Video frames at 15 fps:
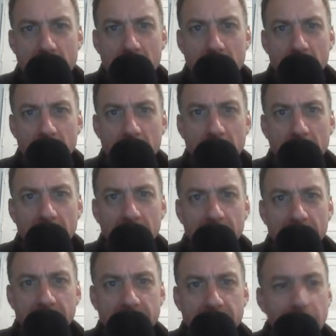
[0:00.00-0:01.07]

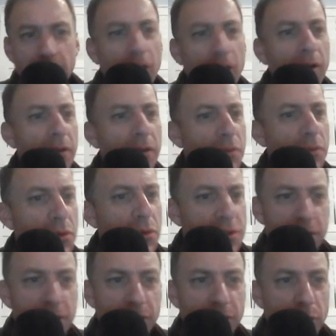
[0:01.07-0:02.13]
But, oh, it wasn't a
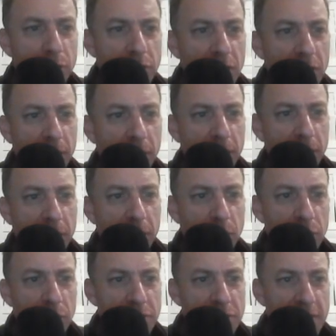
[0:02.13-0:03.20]
four timer, it
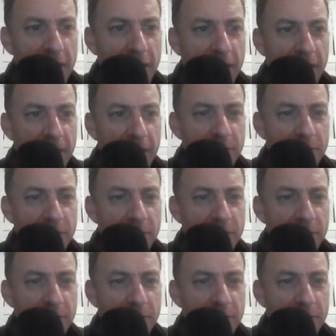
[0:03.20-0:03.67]
was a